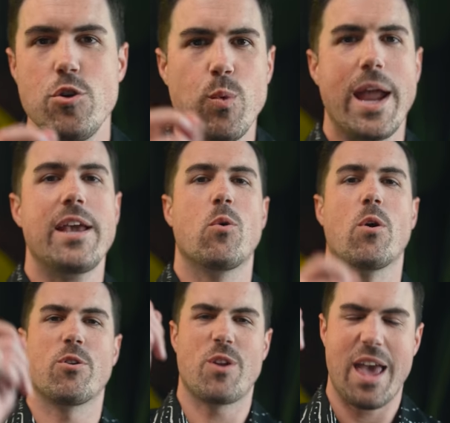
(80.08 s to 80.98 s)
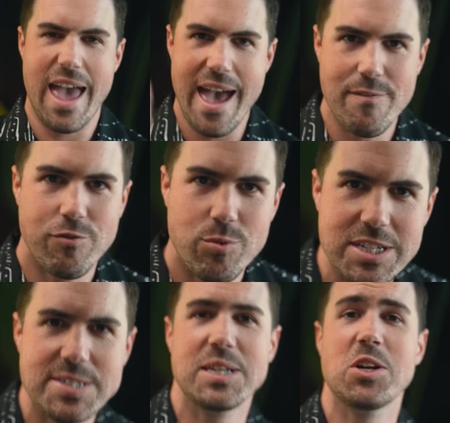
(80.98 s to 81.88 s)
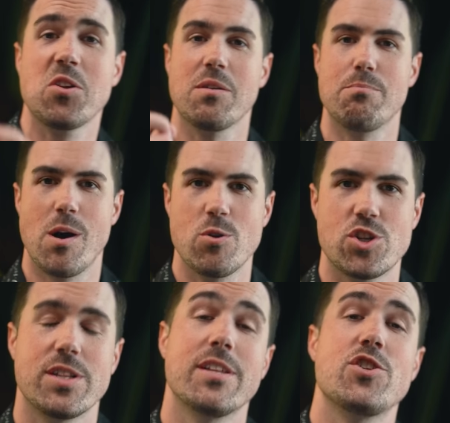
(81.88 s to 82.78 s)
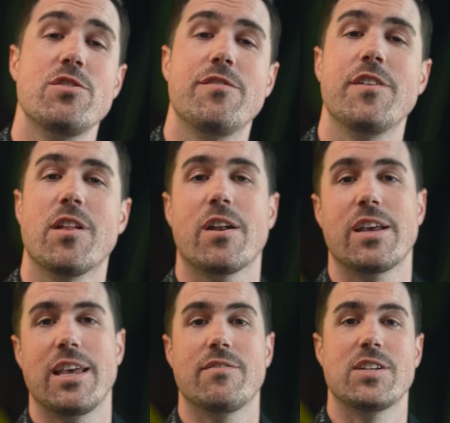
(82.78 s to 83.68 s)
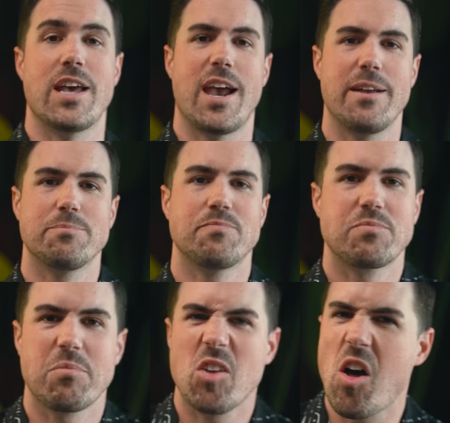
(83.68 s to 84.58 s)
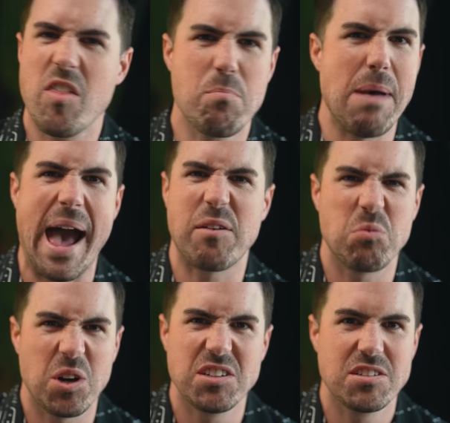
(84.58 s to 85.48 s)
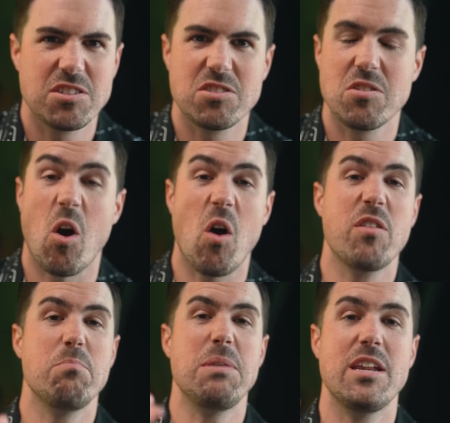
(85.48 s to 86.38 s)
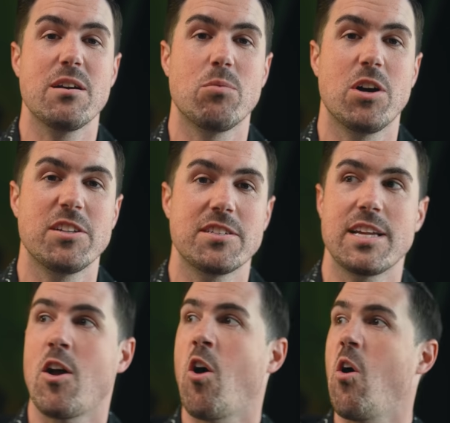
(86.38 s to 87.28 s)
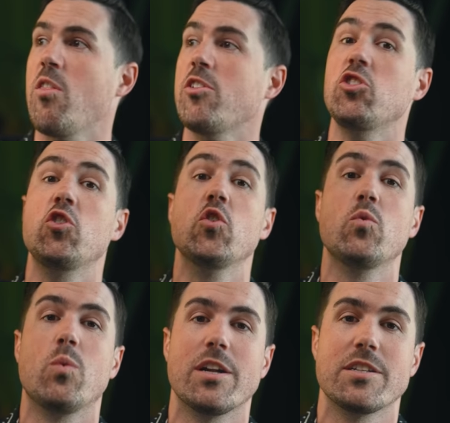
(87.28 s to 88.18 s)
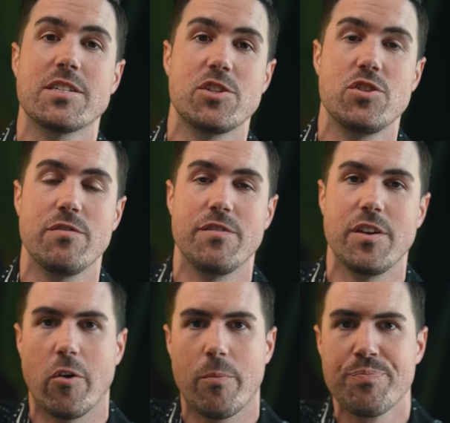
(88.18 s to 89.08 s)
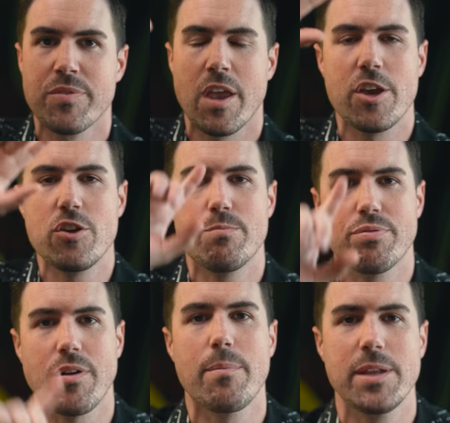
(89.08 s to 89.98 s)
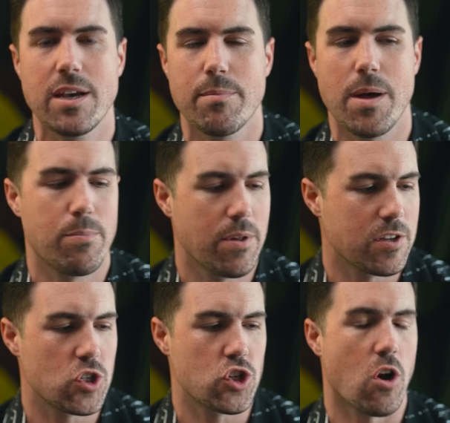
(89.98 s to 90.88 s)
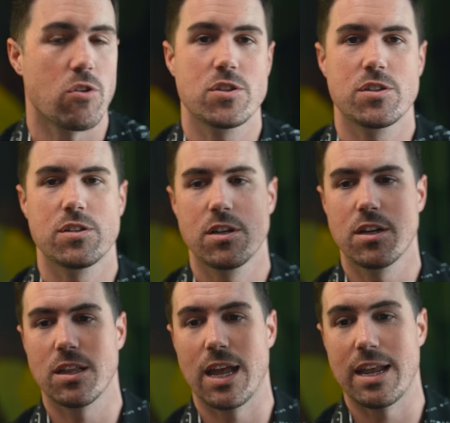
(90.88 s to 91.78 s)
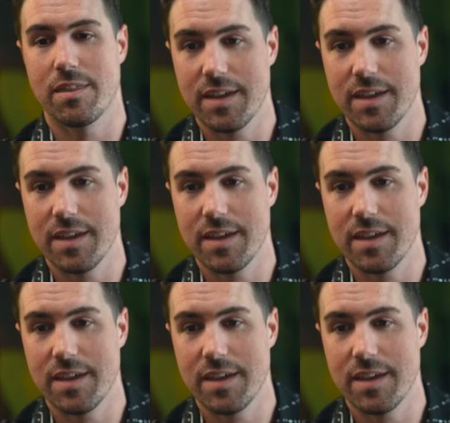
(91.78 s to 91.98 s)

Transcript: you rank ordered every single emotion that you feel on a given day, all the bad ones, all the medium ones, and all the good ones that you feel, you'd probably come up with a chart like